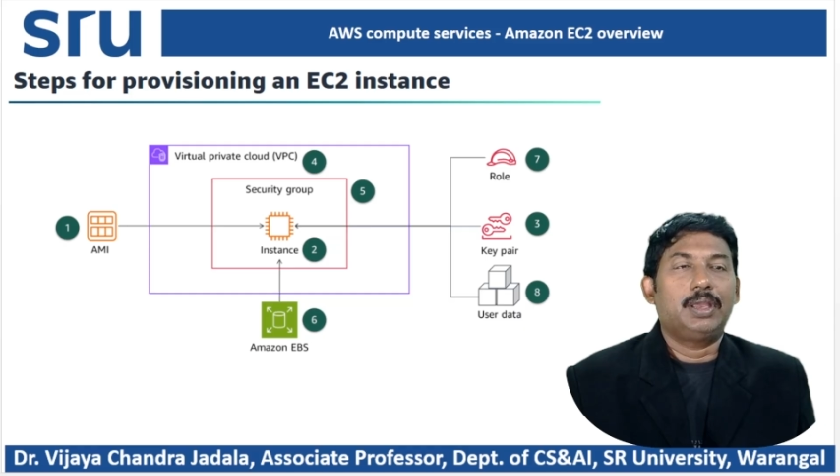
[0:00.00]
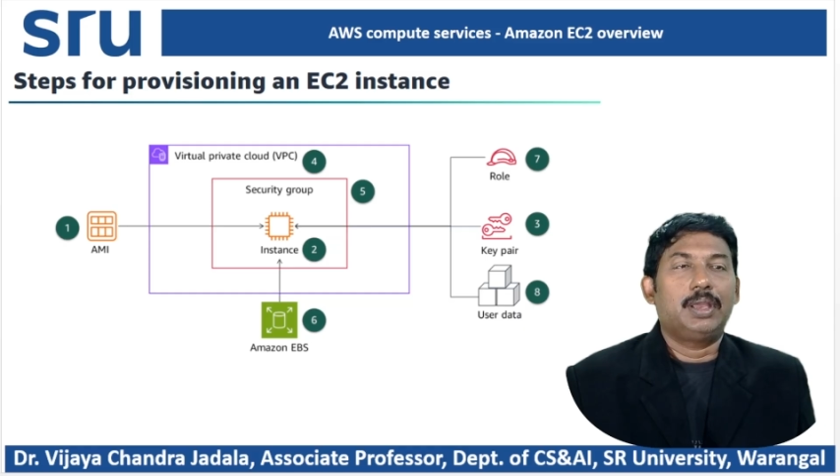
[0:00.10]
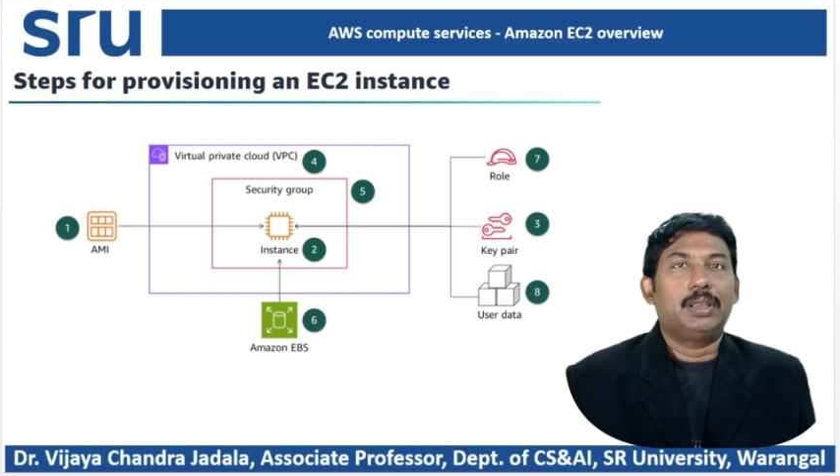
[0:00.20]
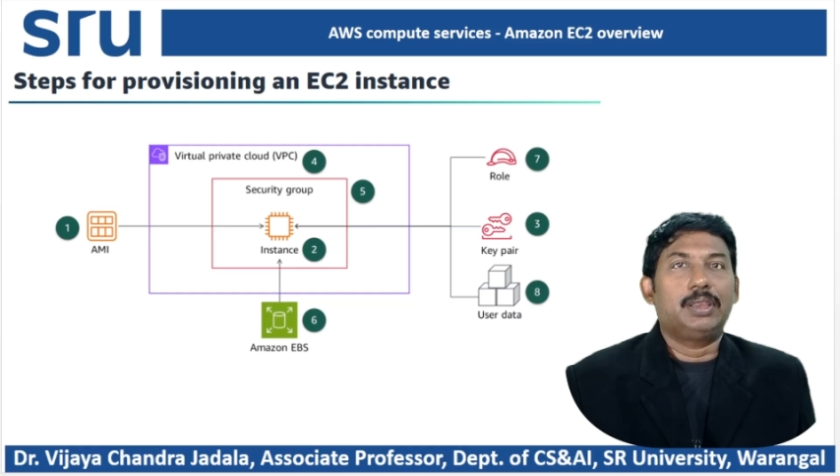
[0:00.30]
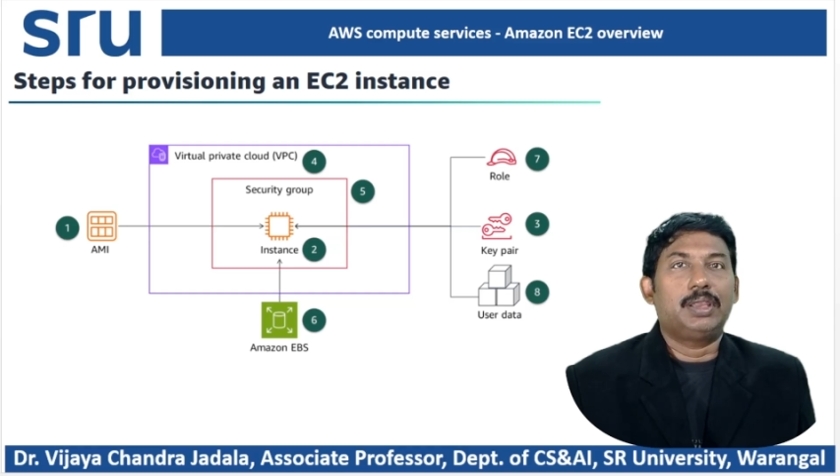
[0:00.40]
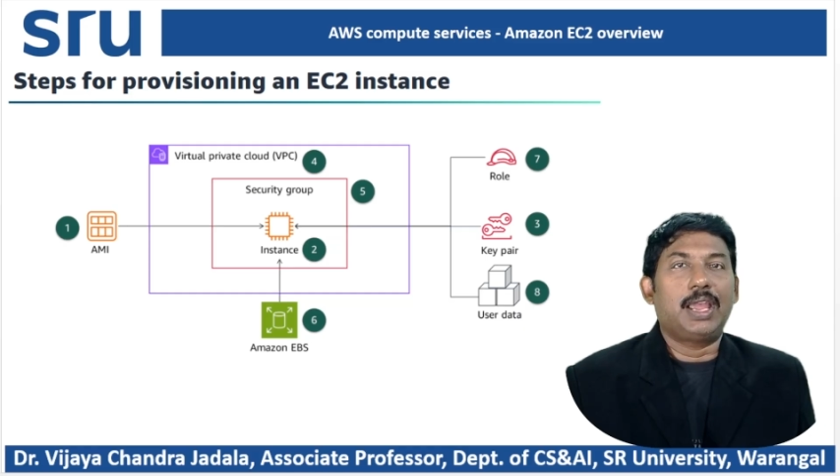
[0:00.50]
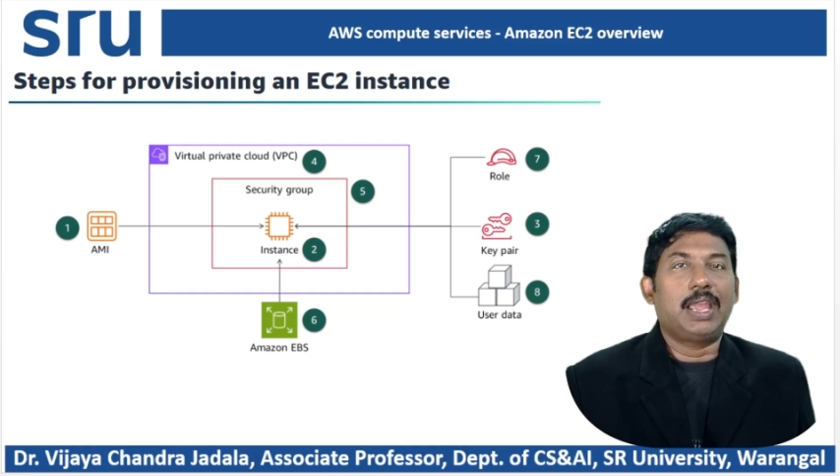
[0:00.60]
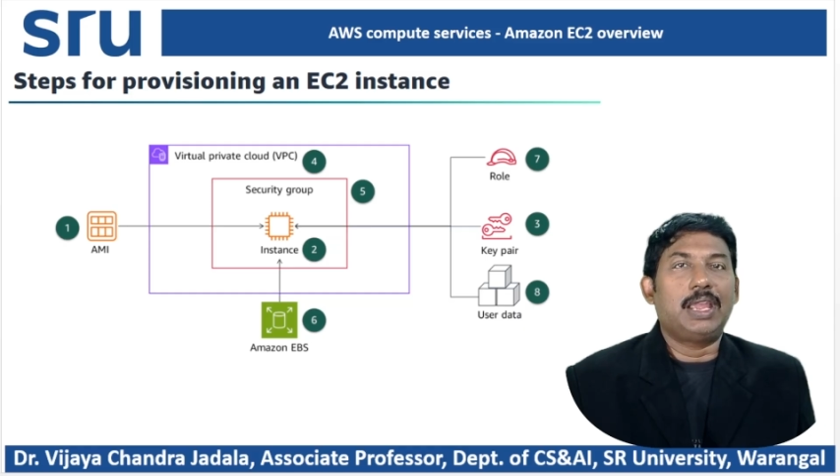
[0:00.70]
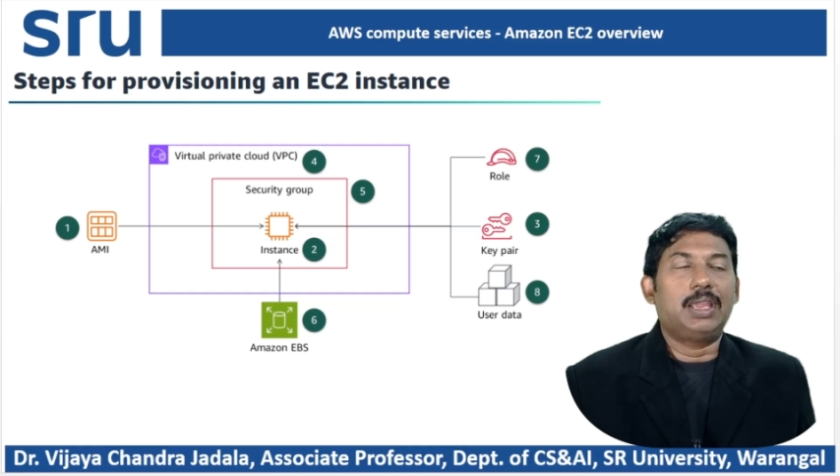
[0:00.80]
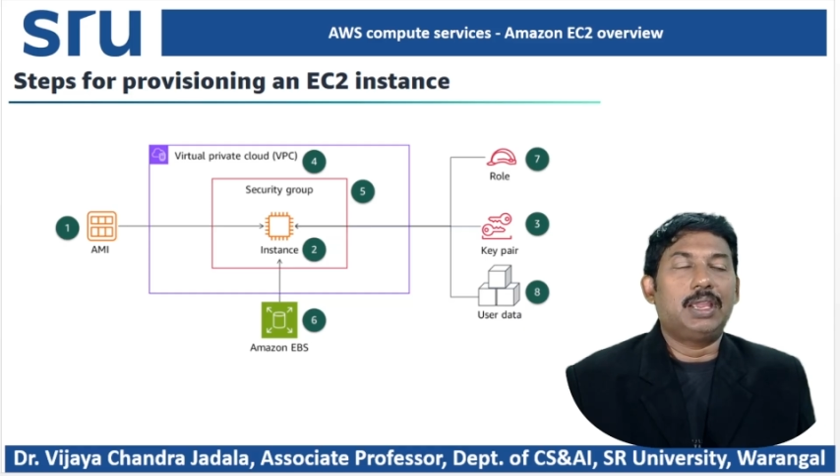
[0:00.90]
The
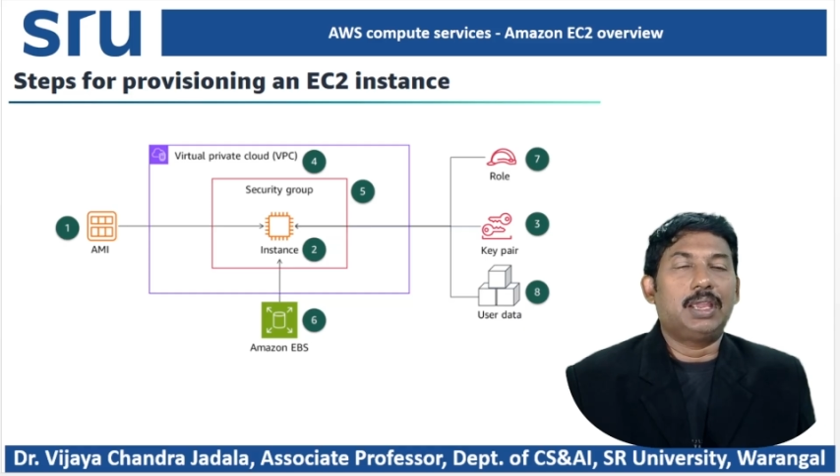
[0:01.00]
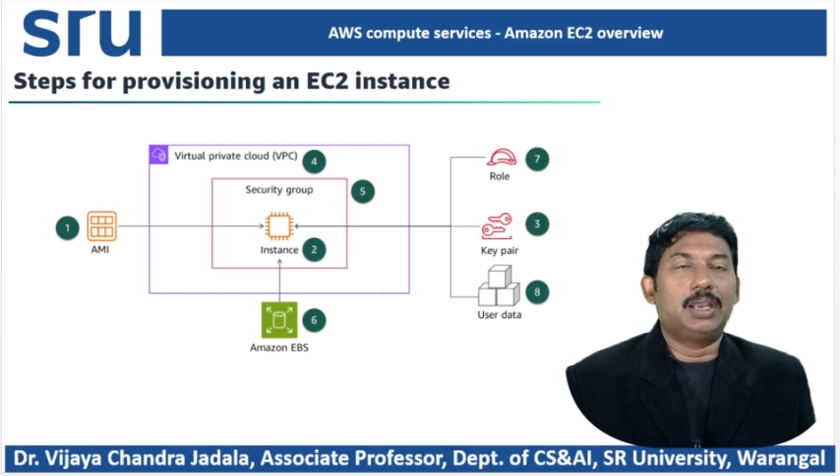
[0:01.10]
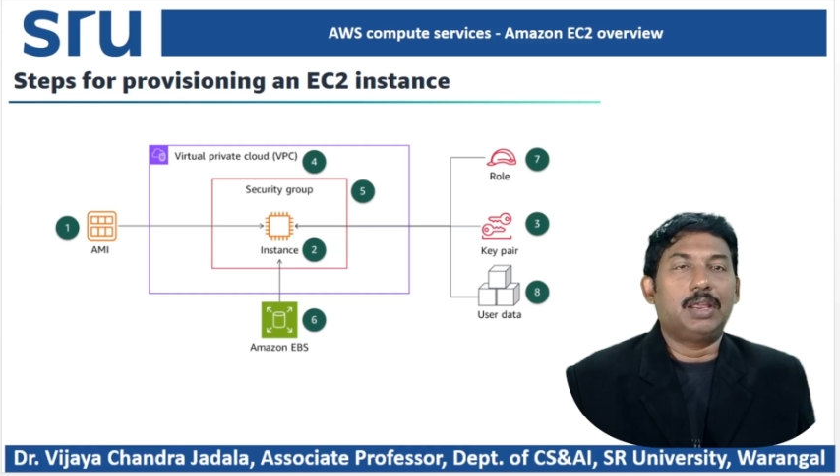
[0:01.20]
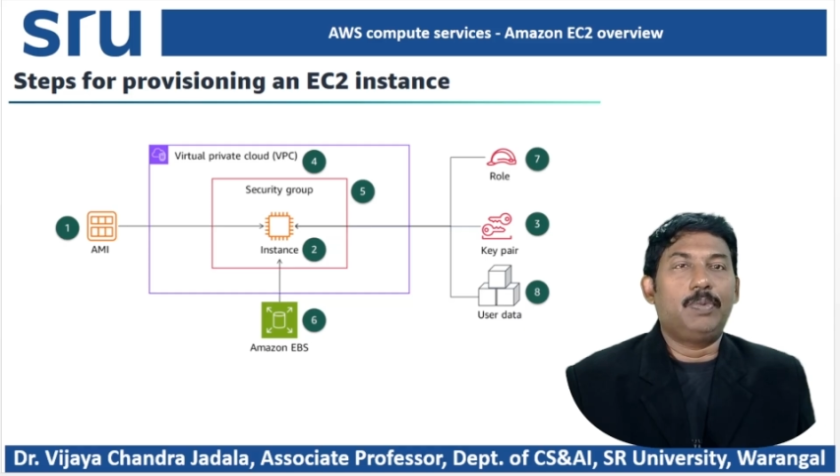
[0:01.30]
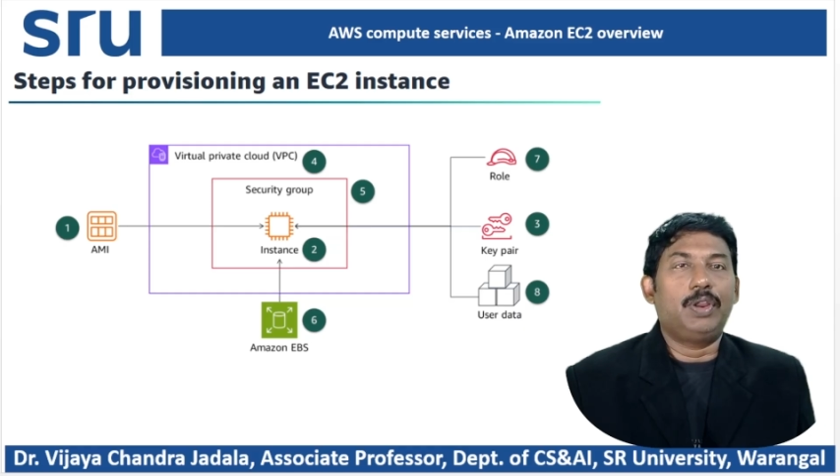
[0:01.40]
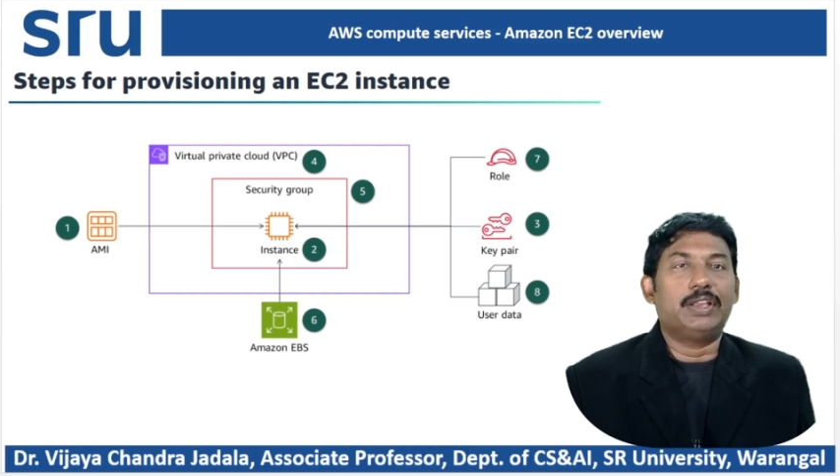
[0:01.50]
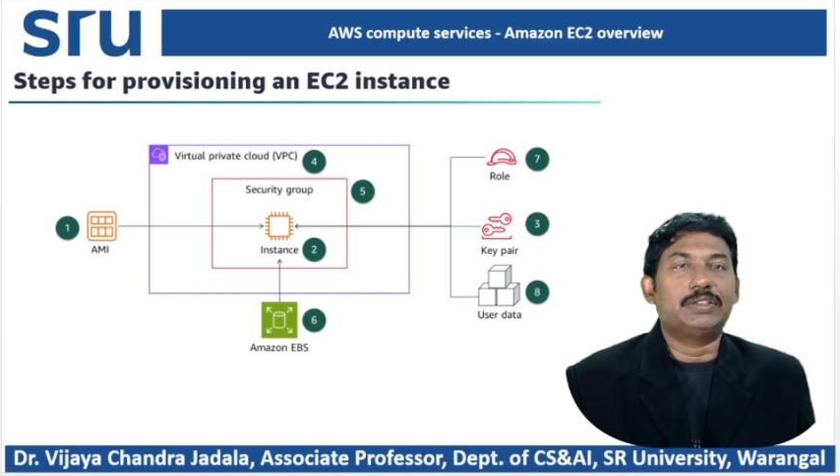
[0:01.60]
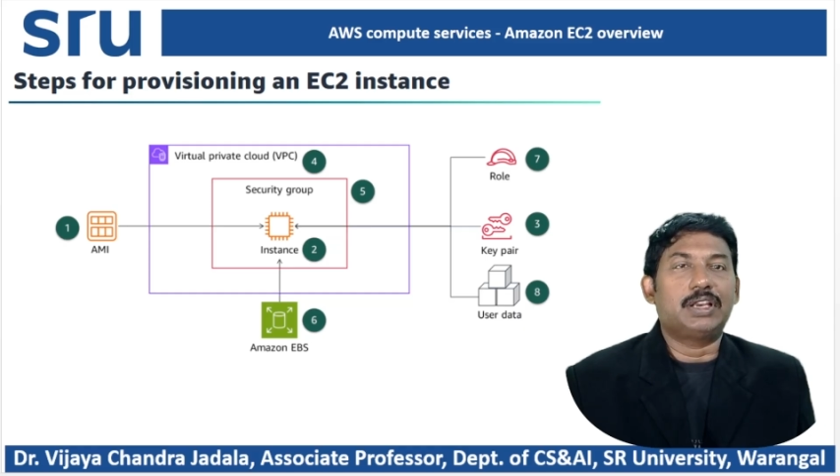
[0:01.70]
AWS,